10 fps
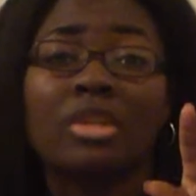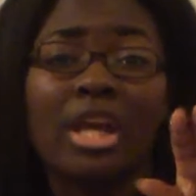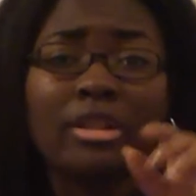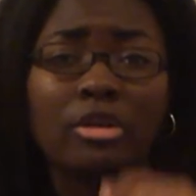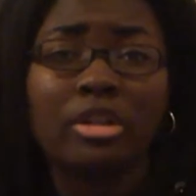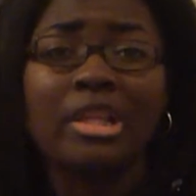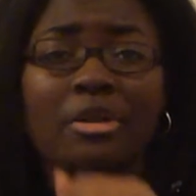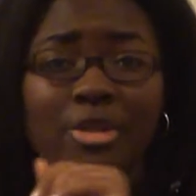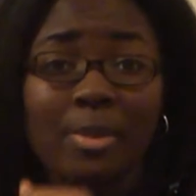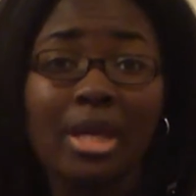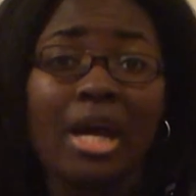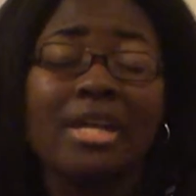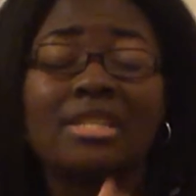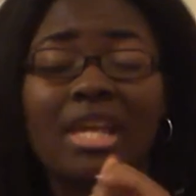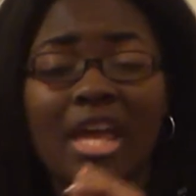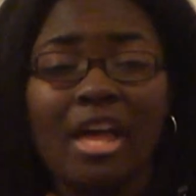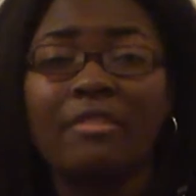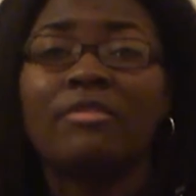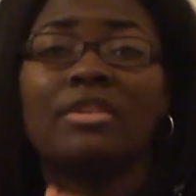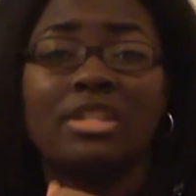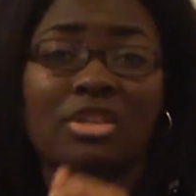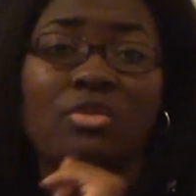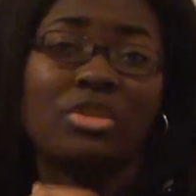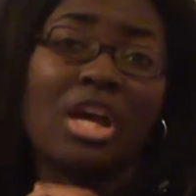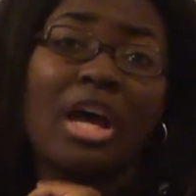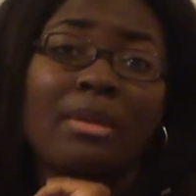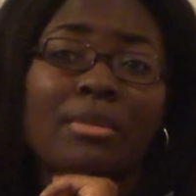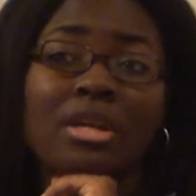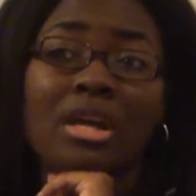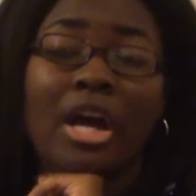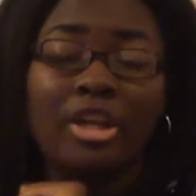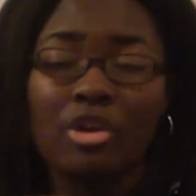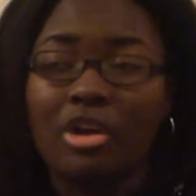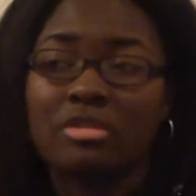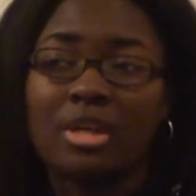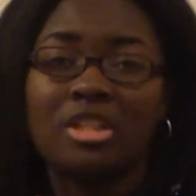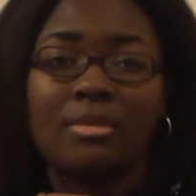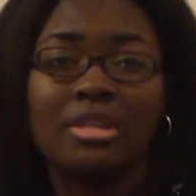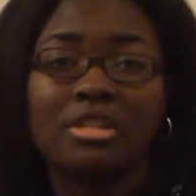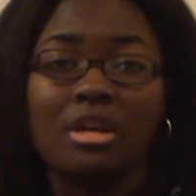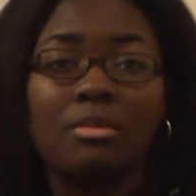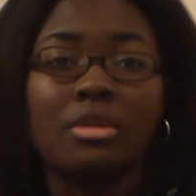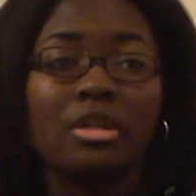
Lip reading: I literally close my eyes every single time I know I was about to mess up.